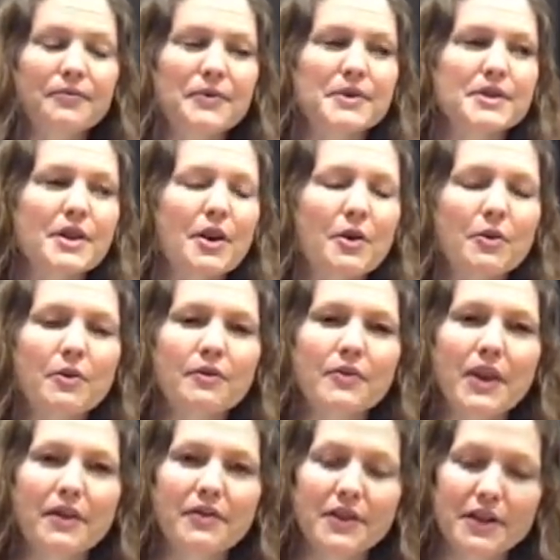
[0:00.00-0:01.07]
so
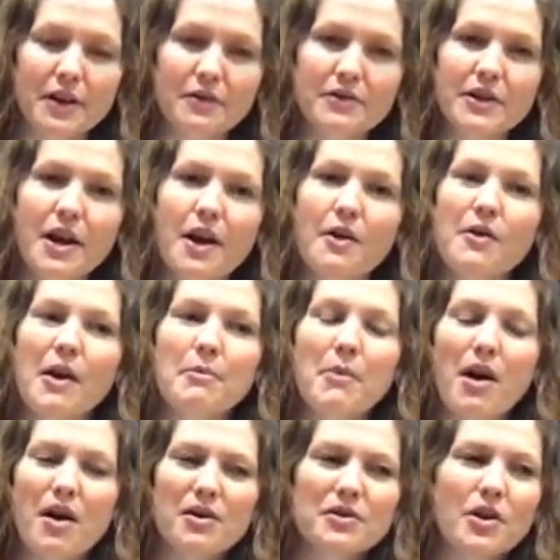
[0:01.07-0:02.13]
if you don't know, I'm
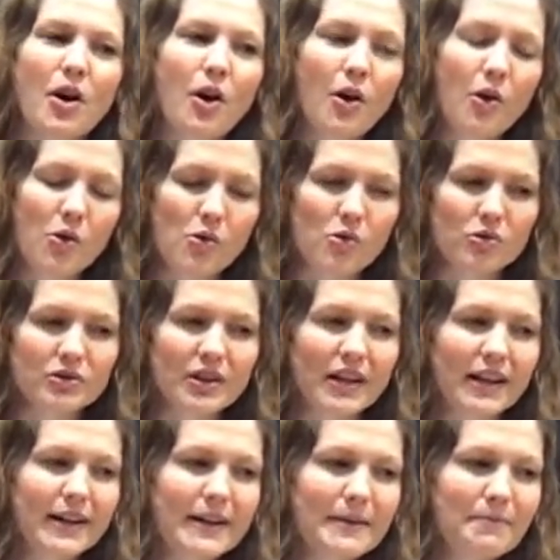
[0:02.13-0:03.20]
on hold.
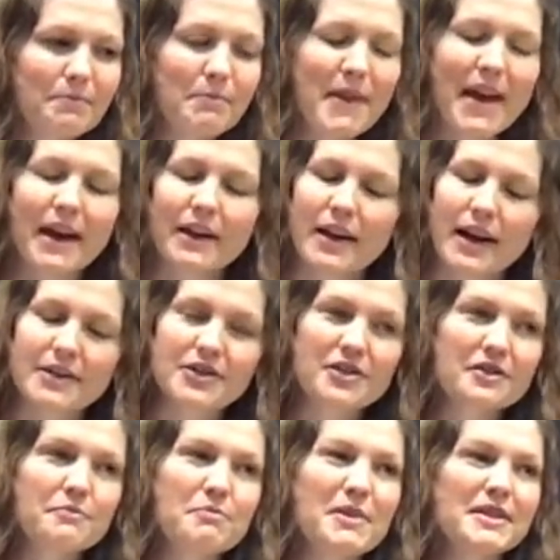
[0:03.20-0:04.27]
Man, I
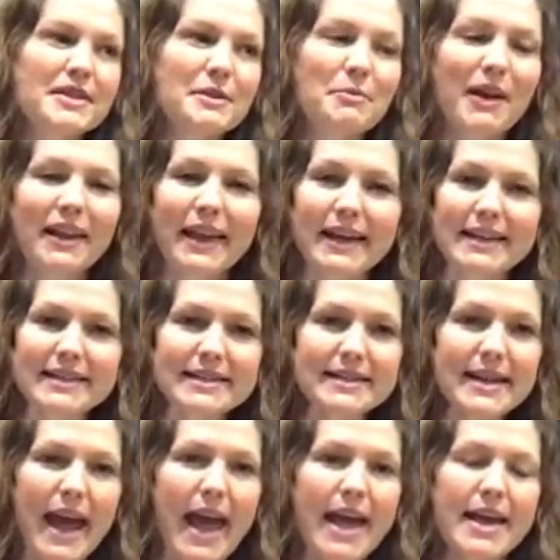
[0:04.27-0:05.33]
just missed it by like
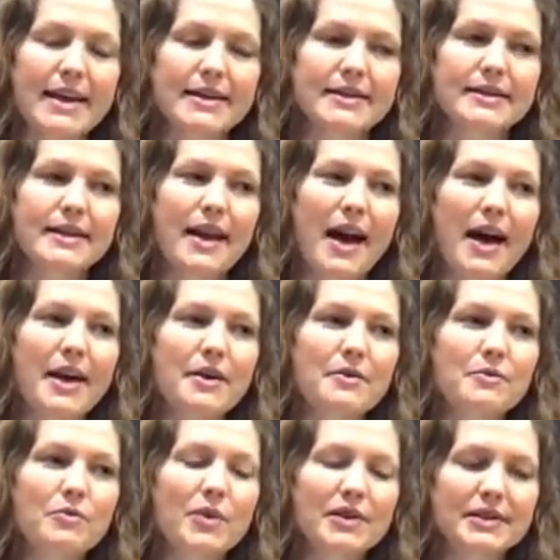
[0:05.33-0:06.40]
days. I
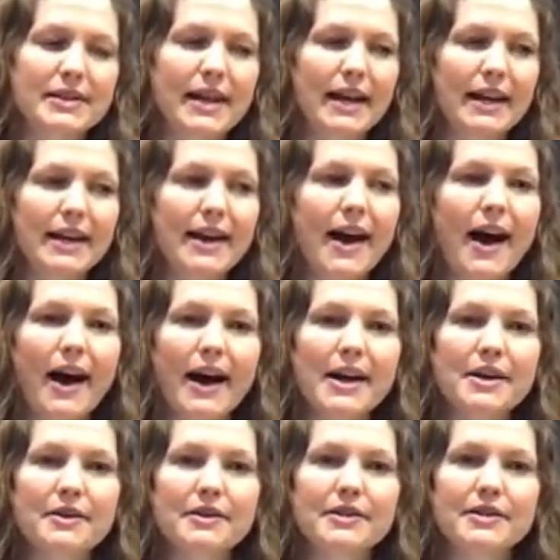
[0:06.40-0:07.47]
was getting
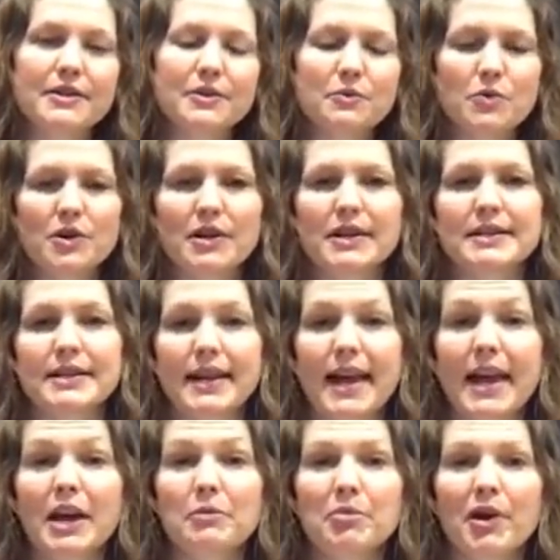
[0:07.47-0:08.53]
hired to work as a
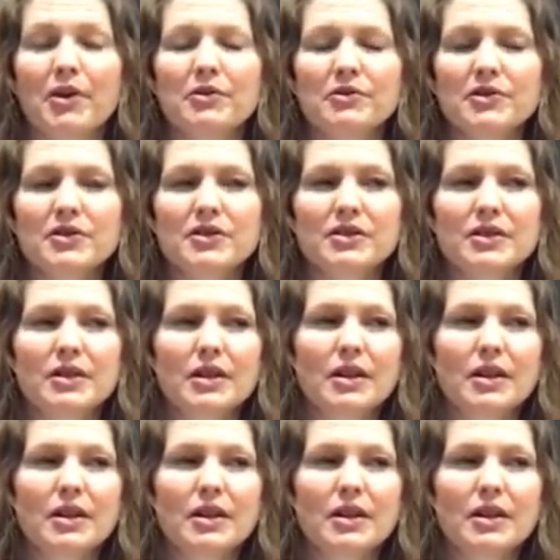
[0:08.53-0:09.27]
camp host,